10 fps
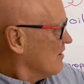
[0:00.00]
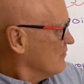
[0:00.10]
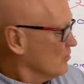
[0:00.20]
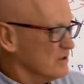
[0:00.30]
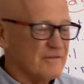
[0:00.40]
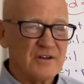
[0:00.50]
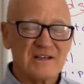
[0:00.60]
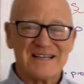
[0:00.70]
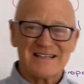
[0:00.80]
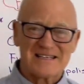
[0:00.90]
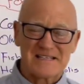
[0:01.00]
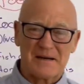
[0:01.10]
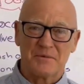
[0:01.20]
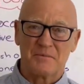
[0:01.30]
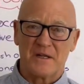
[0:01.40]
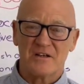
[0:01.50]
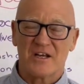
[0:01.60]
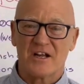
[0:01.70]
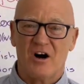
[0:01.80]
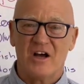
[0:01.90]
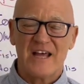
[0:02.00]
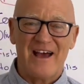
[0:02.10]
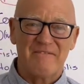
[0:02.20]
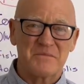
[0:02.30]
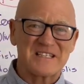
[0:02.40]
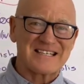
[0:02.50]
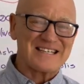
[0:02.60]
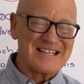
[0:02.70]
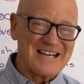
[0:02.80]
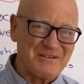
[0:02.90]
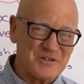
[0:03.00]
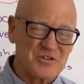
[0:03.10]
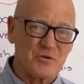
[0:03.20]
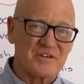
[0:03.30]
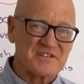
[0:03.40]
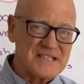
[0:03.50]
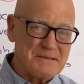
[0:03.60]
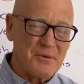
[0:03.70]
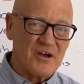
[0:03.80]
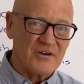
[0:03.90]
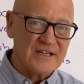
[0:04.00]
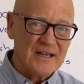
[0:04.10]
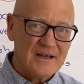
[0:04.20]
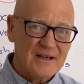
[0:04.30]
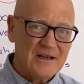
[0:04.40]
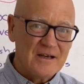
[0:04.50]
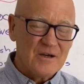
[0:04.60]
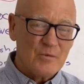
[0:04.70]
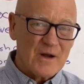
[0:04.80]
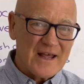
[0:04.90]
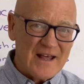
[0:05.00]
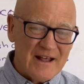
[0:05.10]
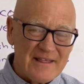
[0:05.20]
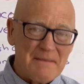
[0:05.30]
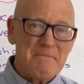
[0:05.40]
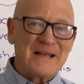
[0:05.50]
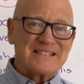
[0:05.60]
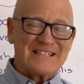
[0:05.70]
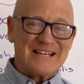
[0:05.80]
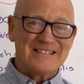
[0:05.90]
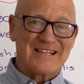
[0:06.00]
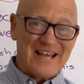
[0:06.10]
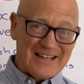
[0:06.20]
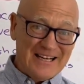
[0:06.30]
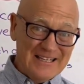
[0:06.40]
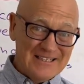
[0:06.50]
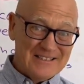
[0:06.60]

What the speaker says: of all of these as a supplement, you can either have them as a what's called a symbiotic, where they're mixed in together.